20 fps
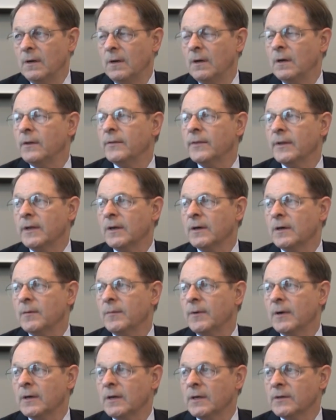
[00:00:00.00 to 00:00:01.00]
They care
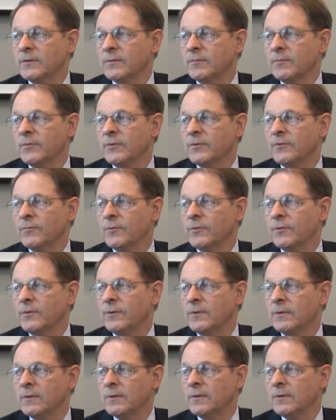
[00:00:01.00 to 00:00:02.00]
about customers
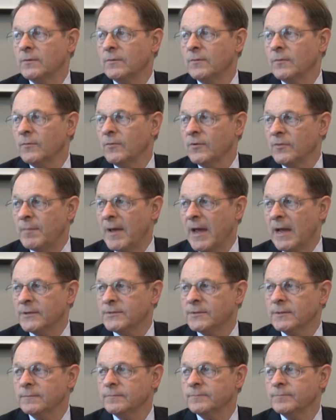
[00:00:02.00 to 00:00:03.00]
with
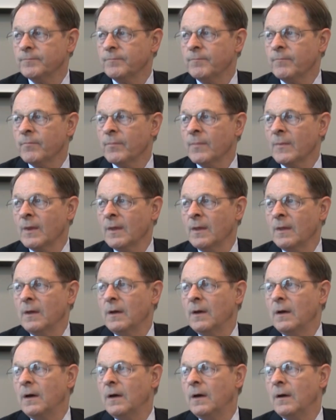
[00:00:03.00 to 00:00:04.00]
passion.
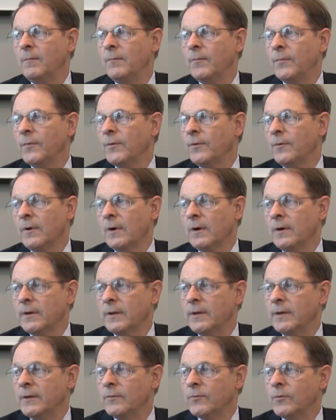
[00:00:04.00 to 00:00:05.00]
There aren't
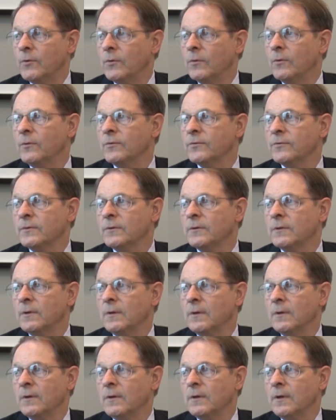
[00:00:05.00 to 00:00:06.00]
any rules.
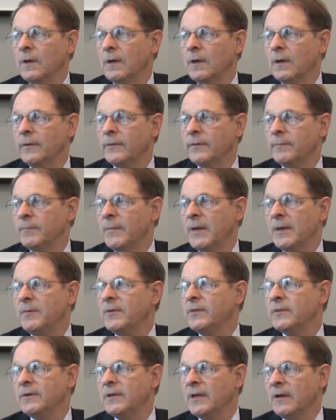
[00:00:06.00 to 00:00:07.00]

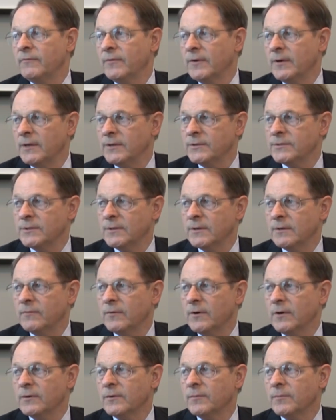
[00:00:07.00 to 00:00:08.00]
Maybe the definition
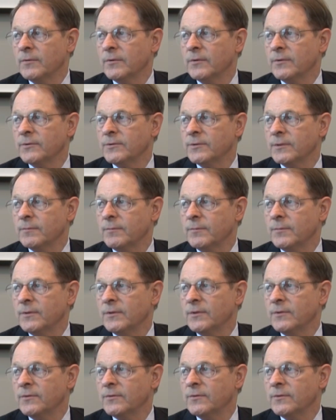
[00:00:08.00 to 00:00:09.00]
of entrepreneurship
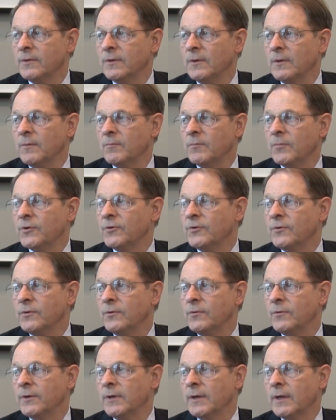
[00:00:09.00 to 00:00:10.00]
is
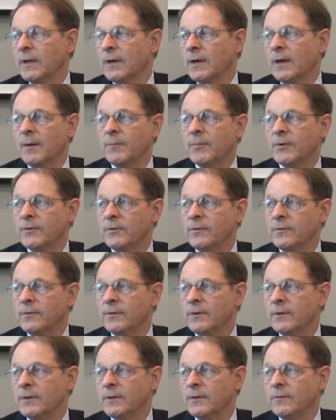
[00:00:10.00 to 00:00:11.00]
pursuing an
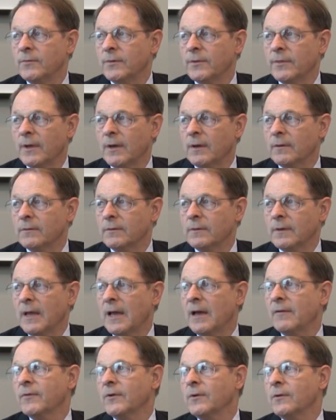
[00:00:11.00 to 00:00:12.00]
opportunity without
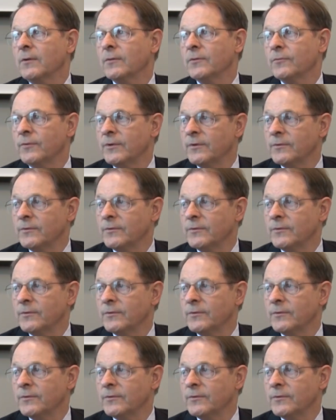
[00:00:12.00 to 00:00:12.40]
having all the